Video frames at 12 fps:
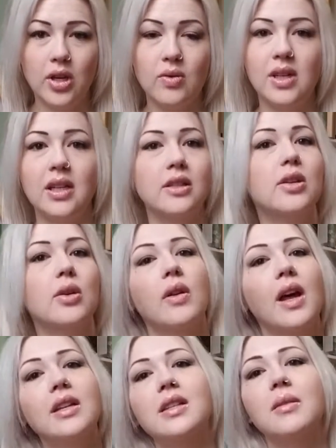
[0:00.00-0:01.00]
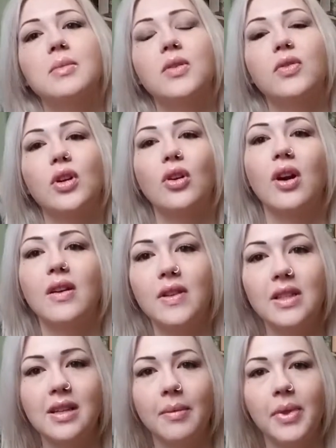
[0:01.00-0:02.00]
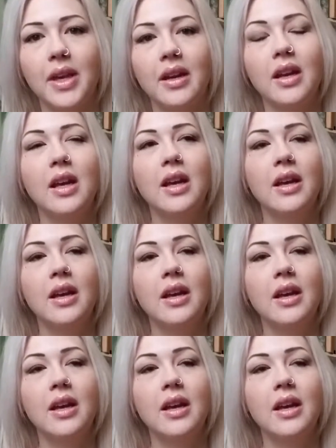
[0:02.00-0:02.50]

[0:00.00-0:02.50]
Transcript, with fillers: you need. So a lot of times if you're craving something,